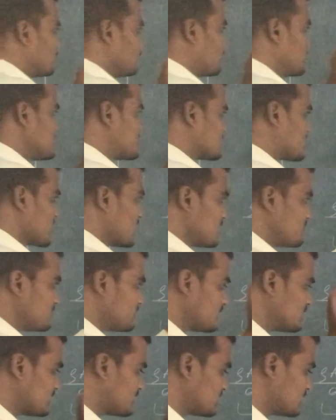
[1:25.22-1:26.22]
which can be
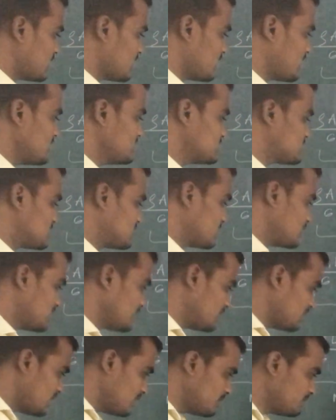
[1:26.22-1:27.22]
written as
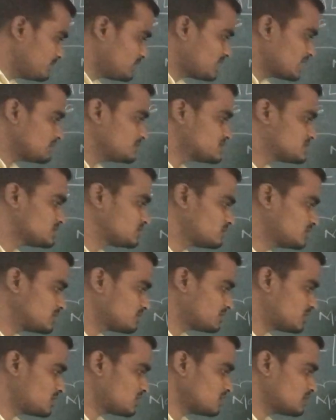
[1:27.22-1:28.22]
m times u
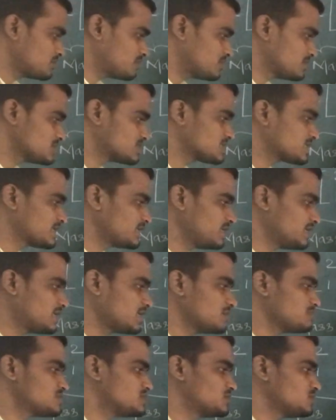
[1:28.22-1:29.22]
double dot plus k
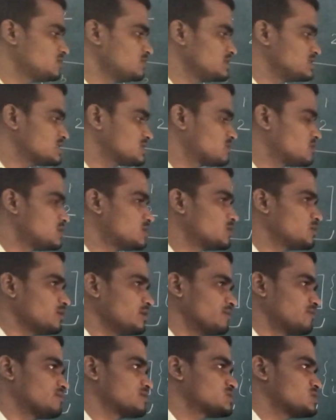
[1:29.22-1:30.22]
times u is equal to
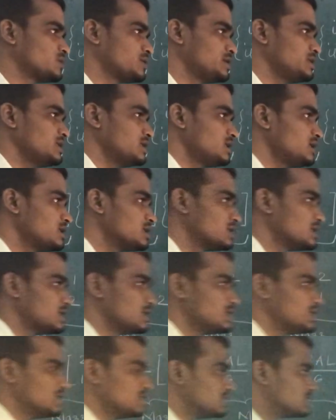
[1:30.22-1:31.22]
f. So here
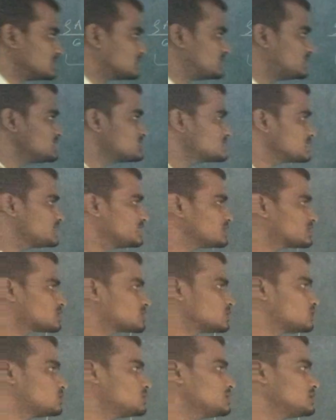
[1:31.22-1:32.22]
this
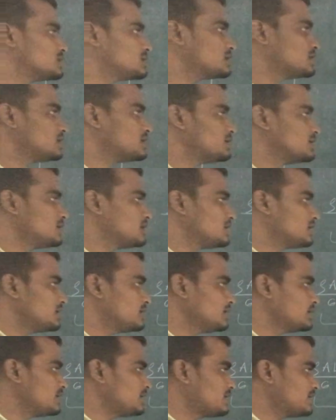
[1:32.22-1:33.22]
includes
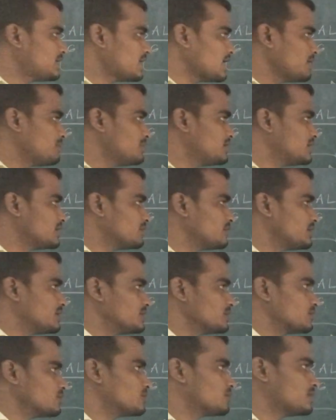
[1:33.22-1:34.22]
a time
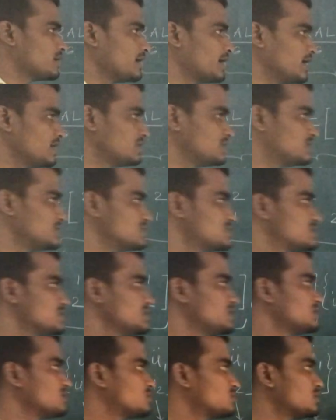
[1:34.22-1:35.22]
derivative and this
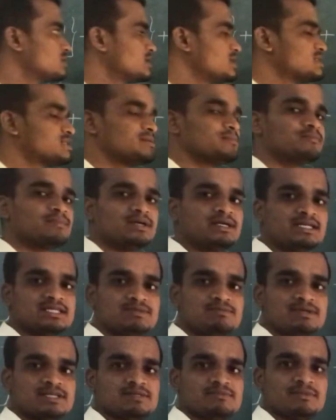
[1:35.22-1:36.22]
includes a simple
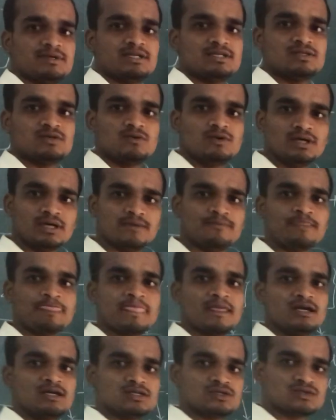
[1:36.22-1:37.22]
displacement. Okay,
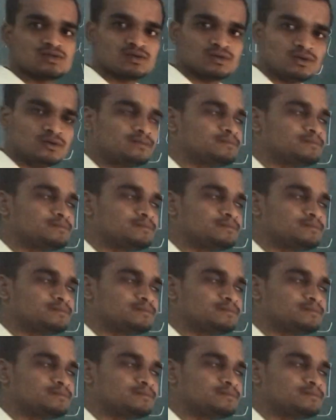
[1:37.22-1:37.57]
so